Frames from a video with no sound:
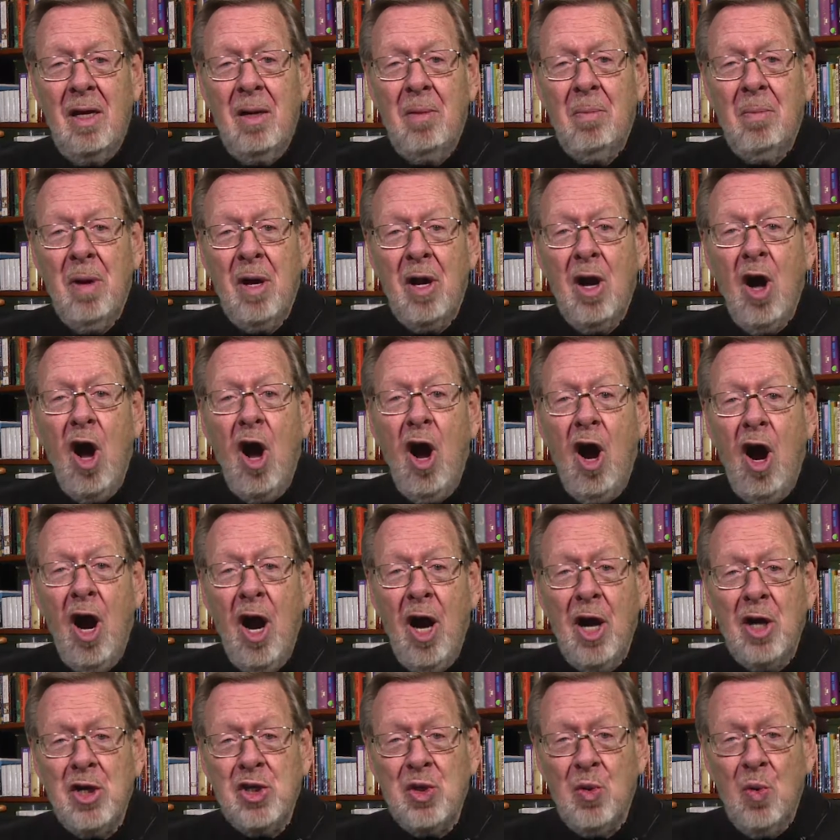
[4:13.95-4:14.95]
but a
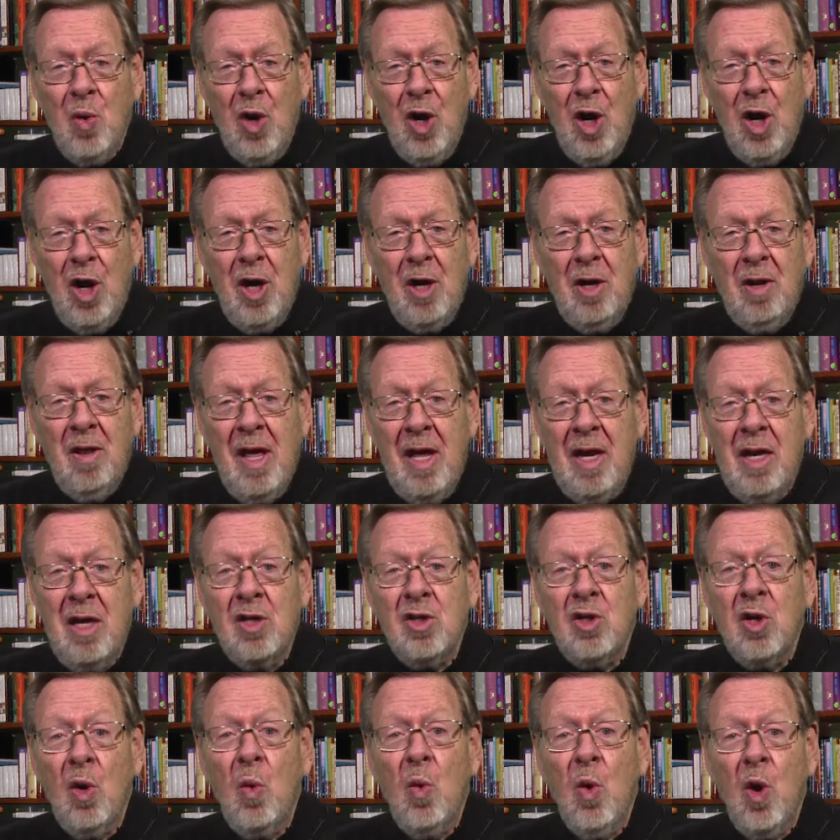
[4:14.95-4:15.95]
harsh word, that is,
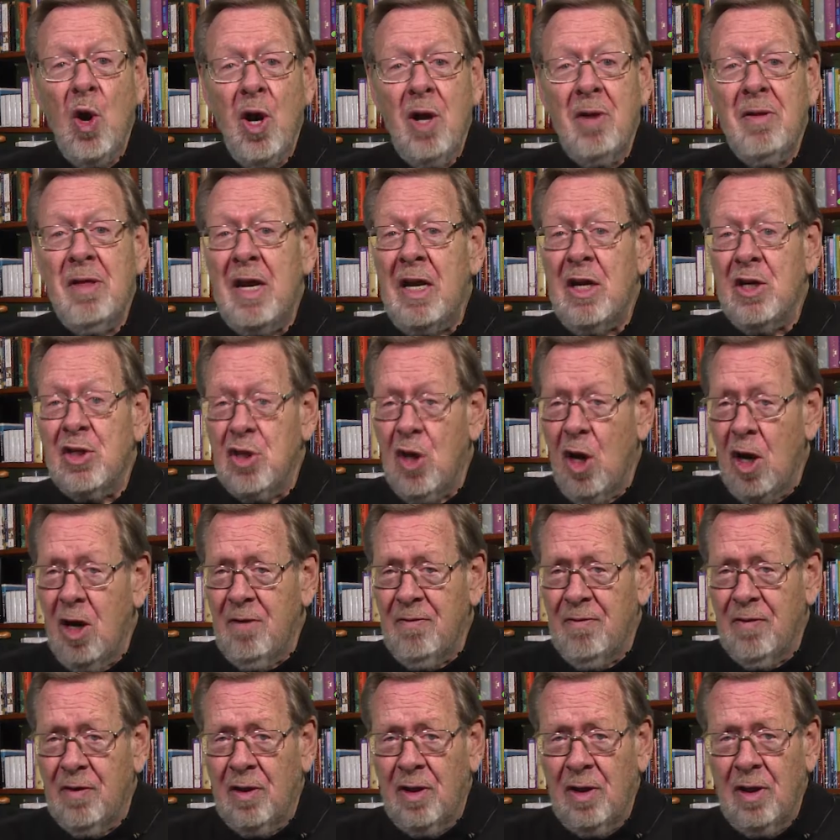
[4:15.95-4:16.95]
a word that is
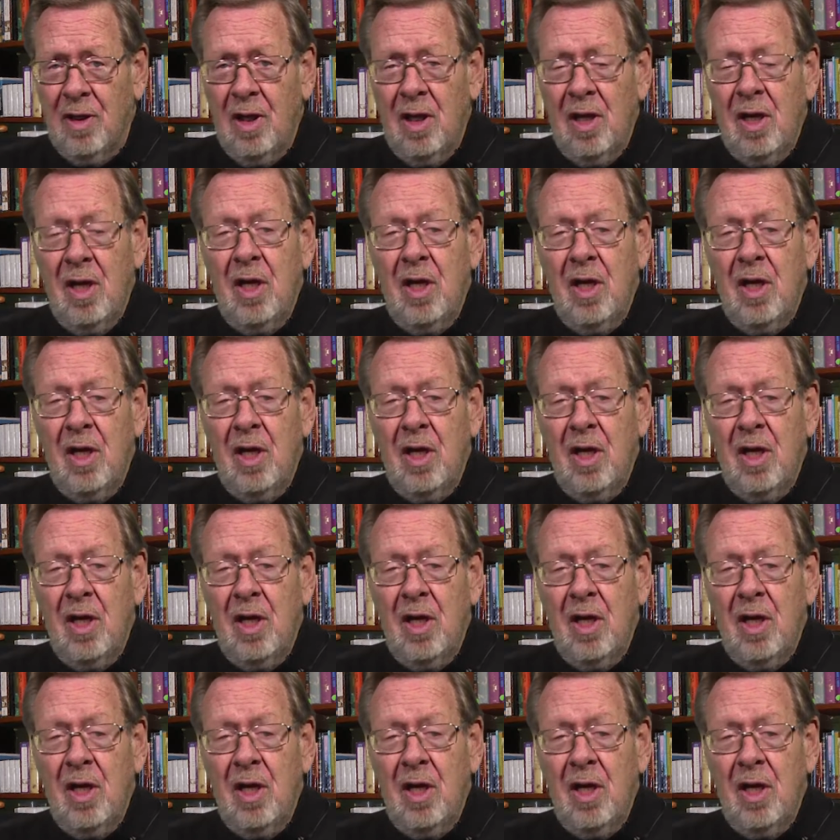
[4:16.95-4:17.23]
hurtful,